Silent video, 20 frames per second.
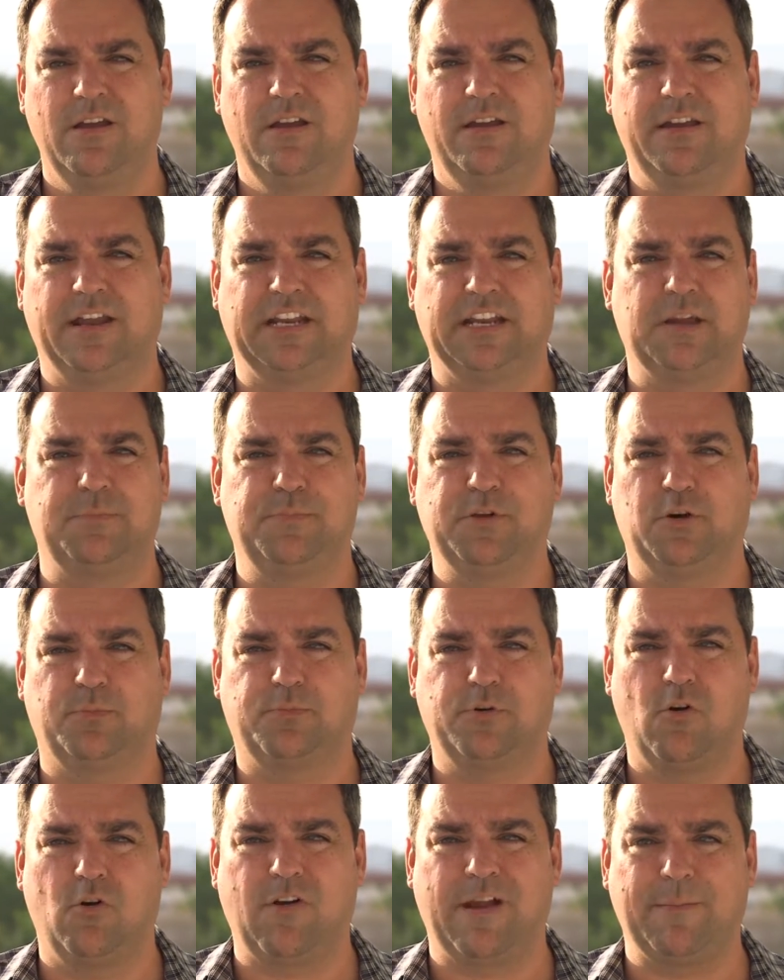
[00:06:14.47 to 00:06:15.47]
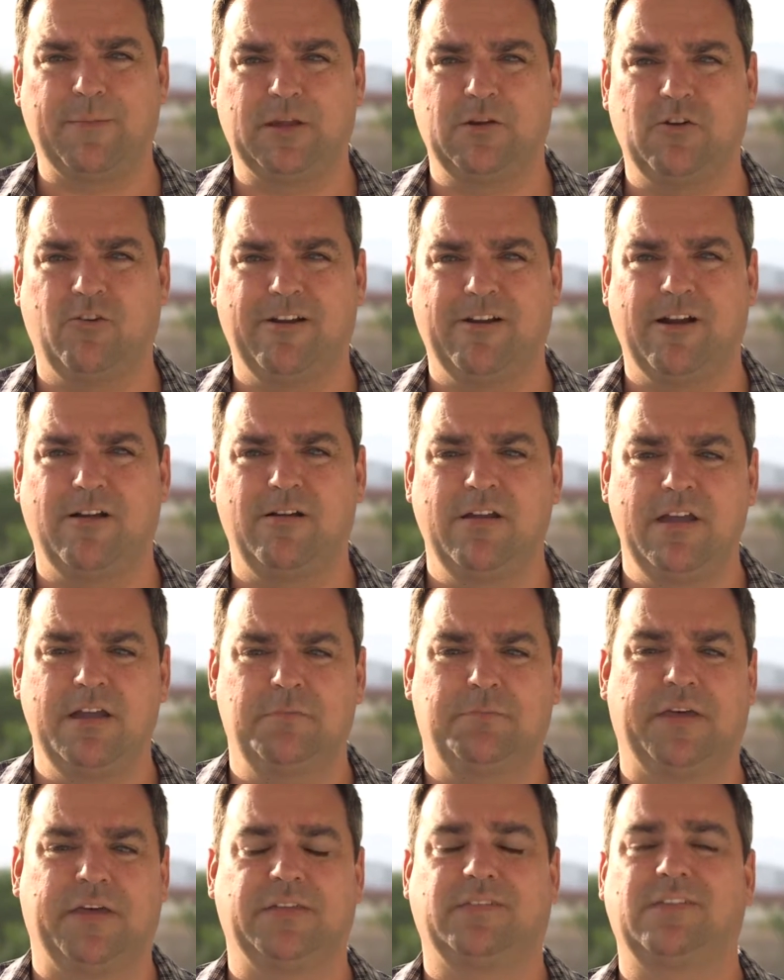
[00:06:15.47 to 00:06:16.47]
in a computer programming career.
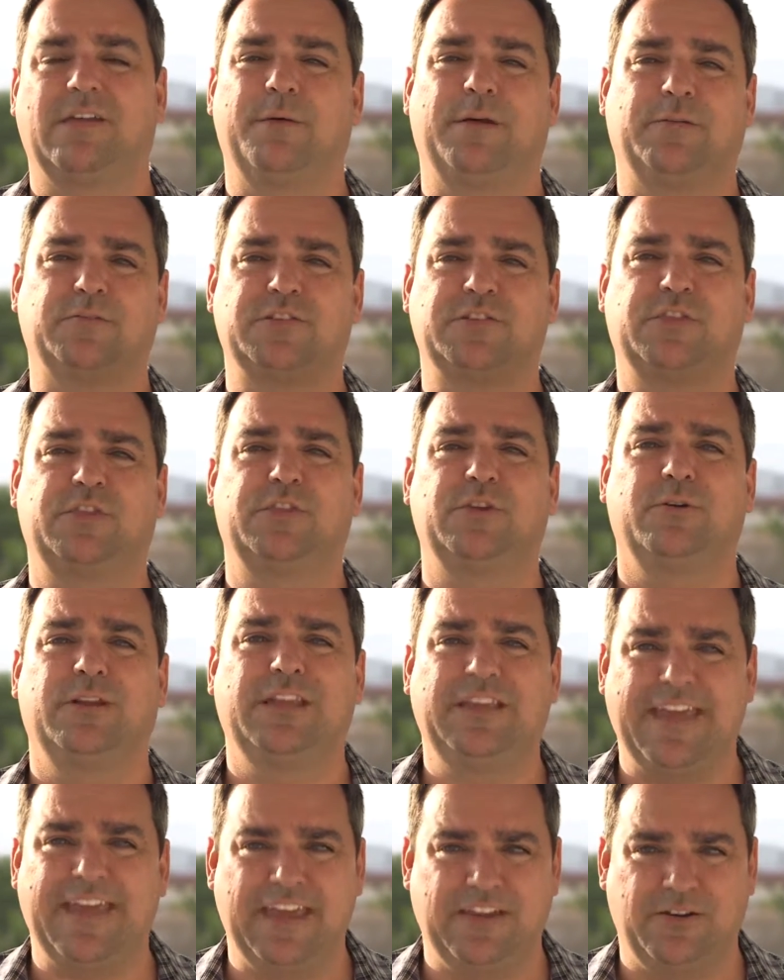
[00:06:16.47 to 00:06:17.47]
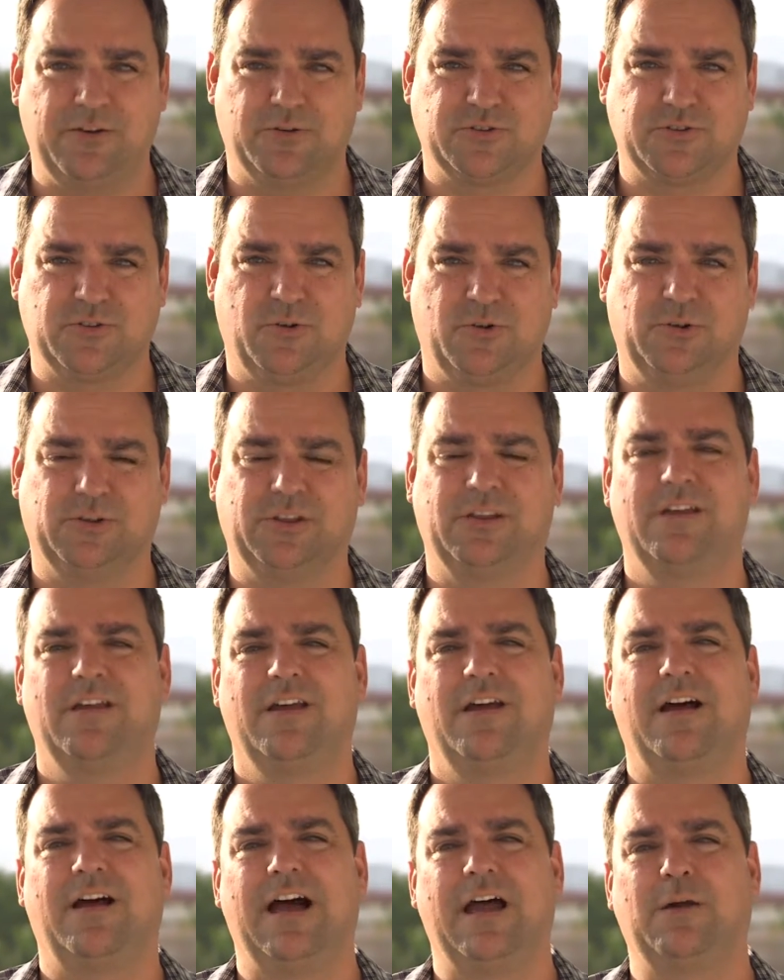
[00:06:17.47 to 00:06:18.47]
By the time I was 38 years old,
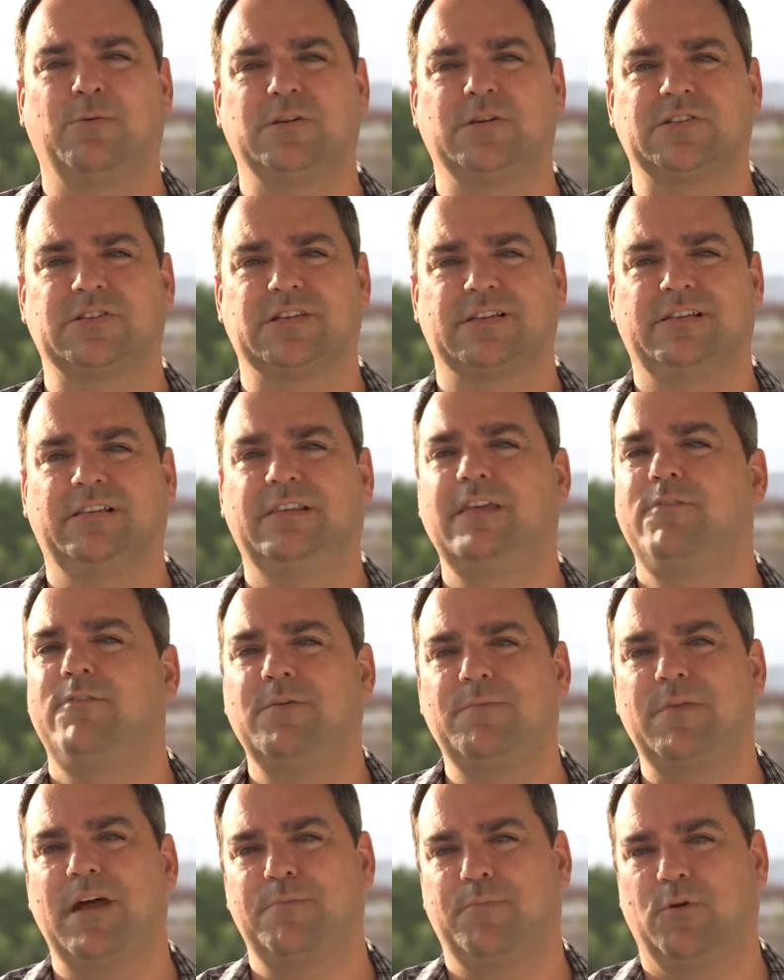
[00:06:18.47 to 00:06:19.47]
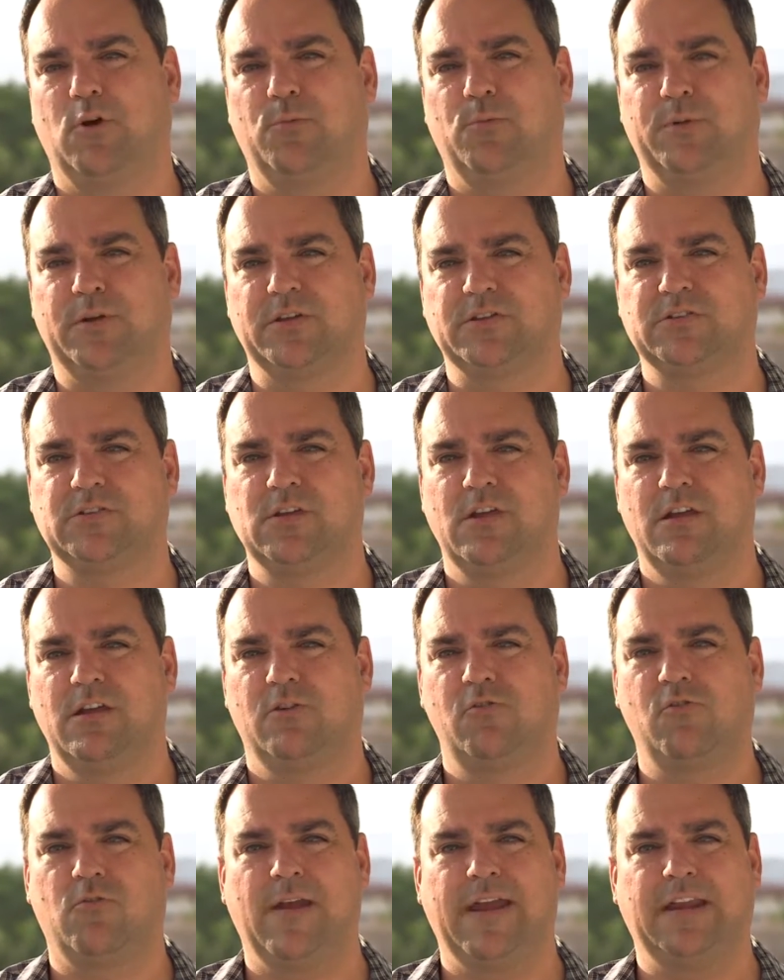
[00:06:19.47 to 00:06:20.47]
I was living my purpose,
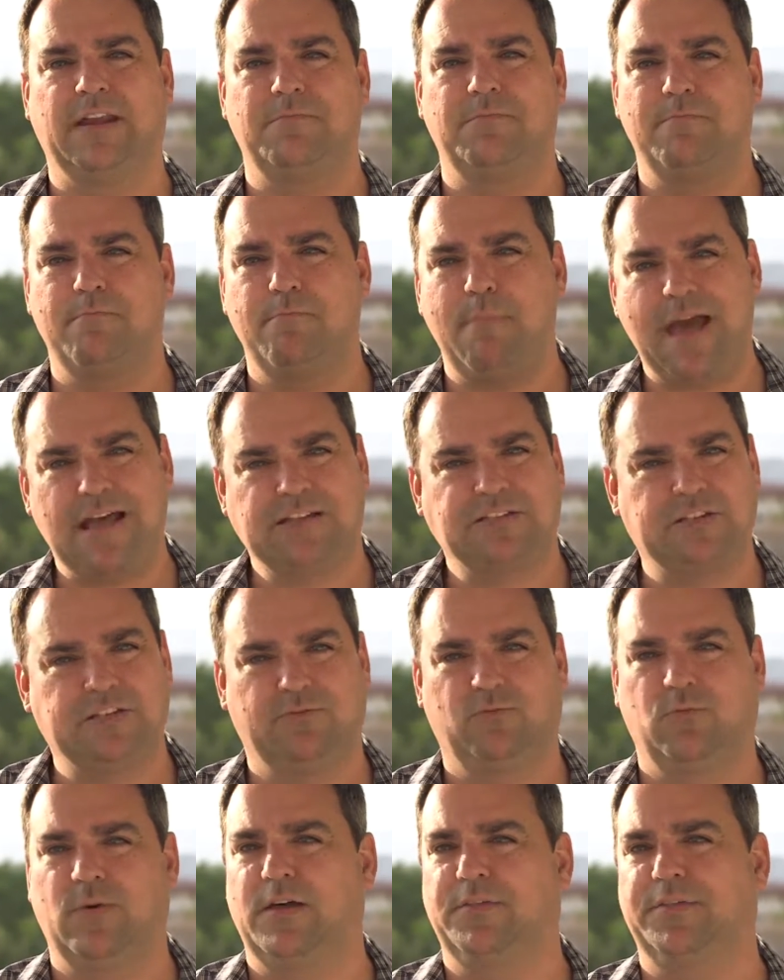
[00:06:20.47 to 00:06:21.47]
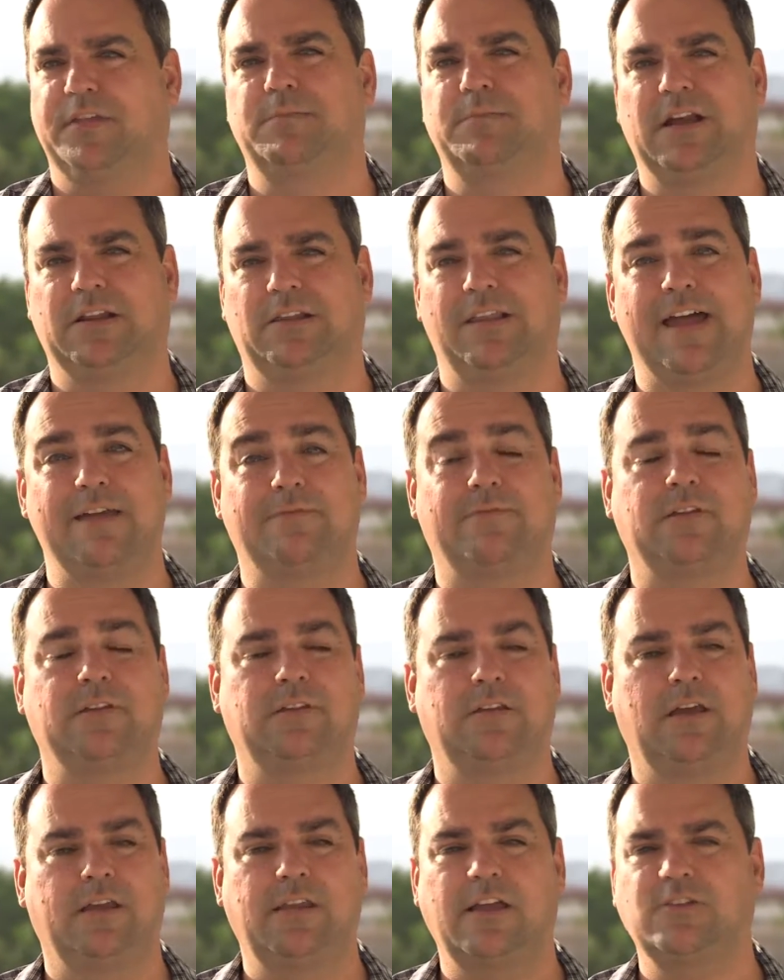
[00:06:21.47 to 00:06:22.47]
creating massive wealth in my life,
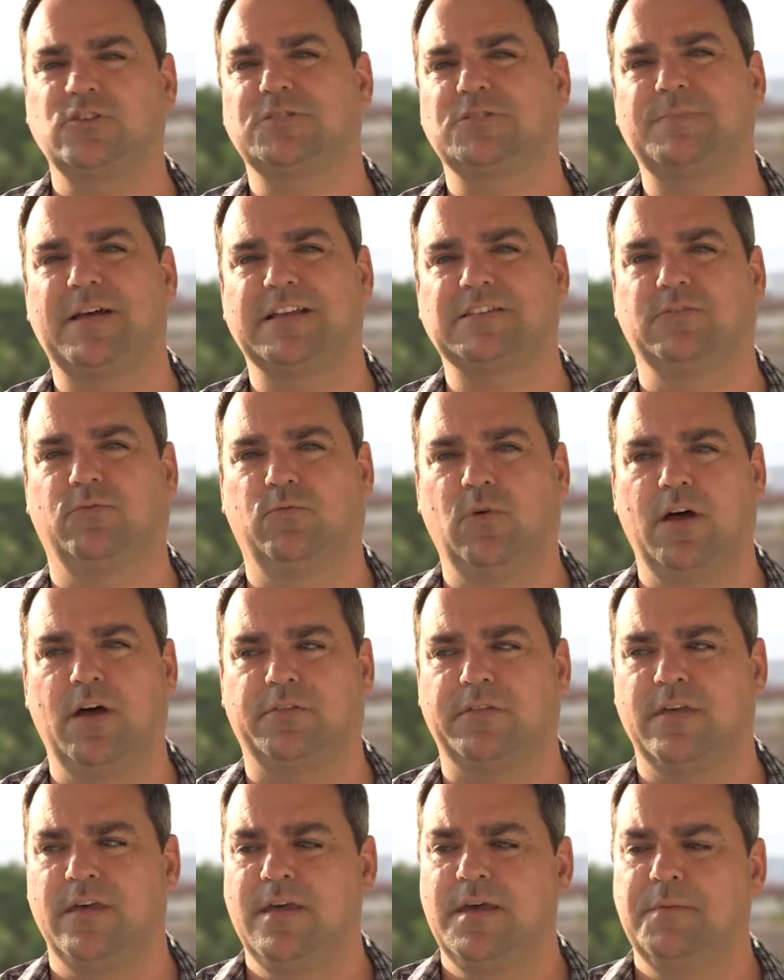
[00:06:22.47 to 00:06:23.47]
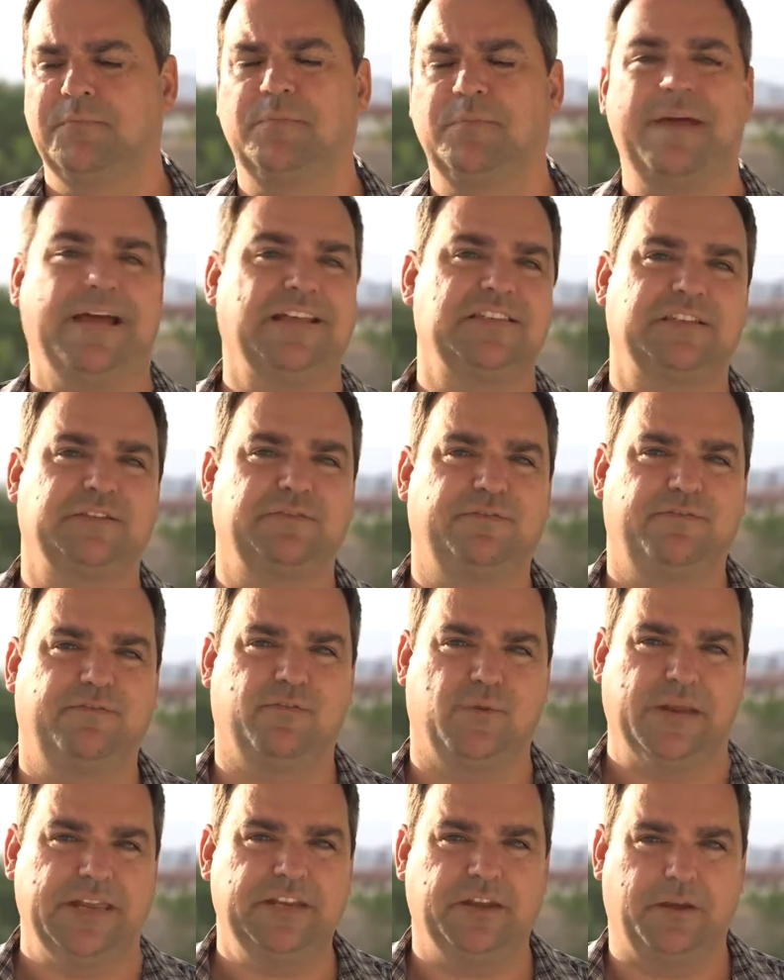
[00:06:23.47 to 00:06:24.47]
and not just massive wealth, but massive
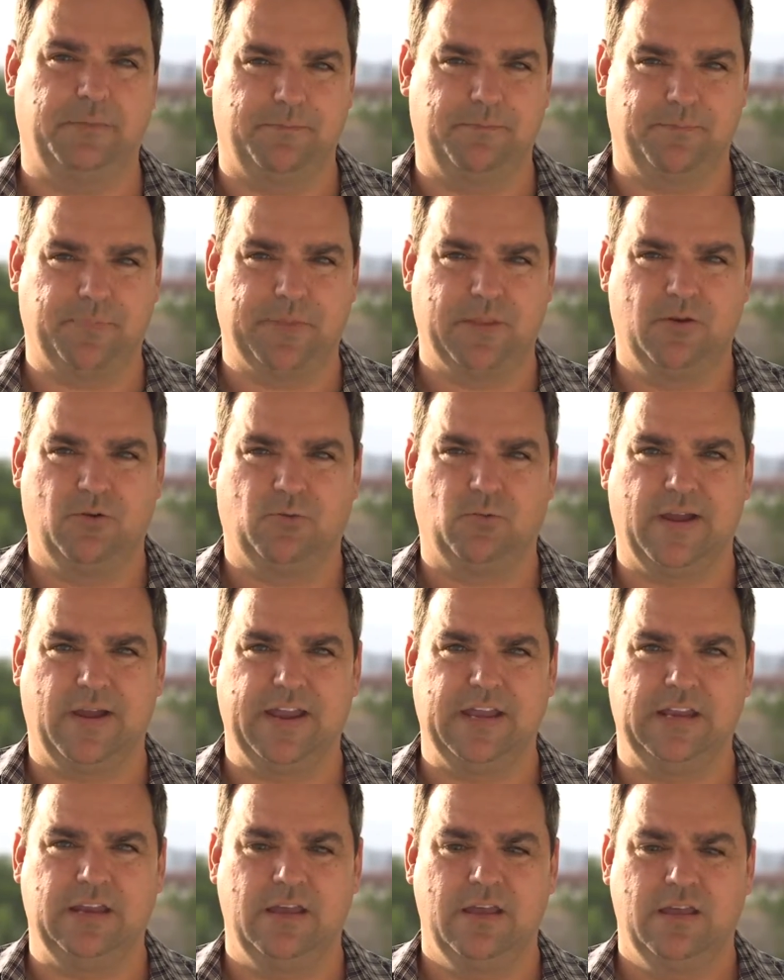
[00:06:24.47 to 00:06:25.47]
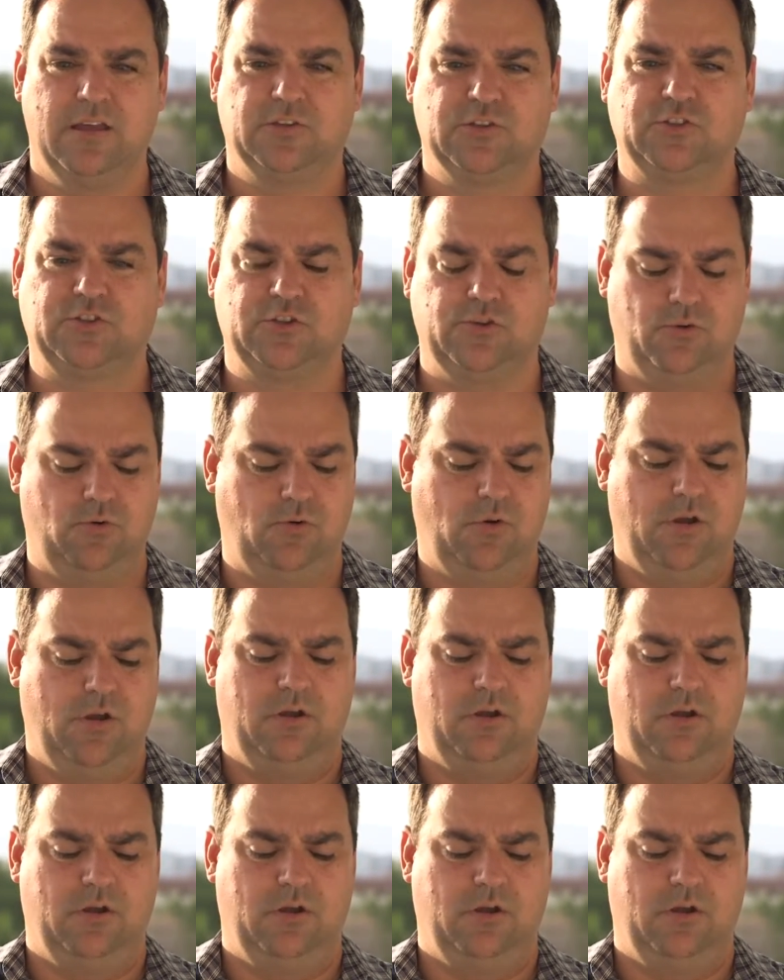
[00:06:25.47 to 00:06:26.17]
freedom, right? To